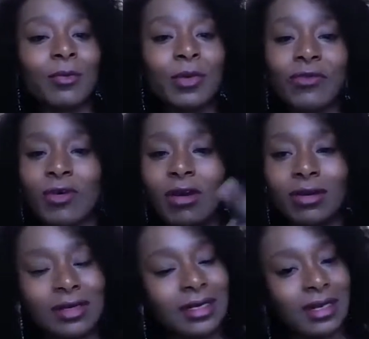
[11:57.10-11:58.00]
We've
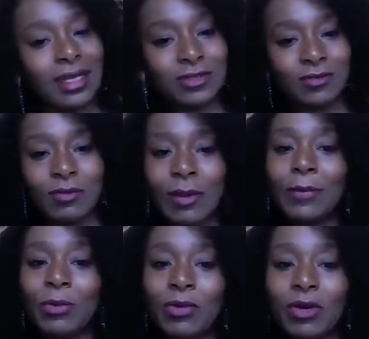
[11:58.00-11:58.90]
got clinics.
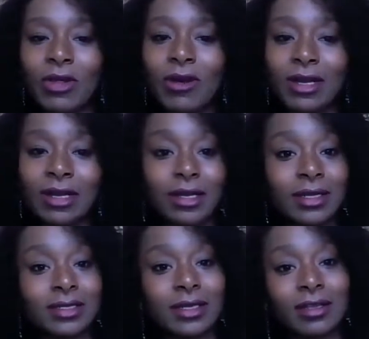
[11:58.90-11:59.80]
Remember, we've got our clinics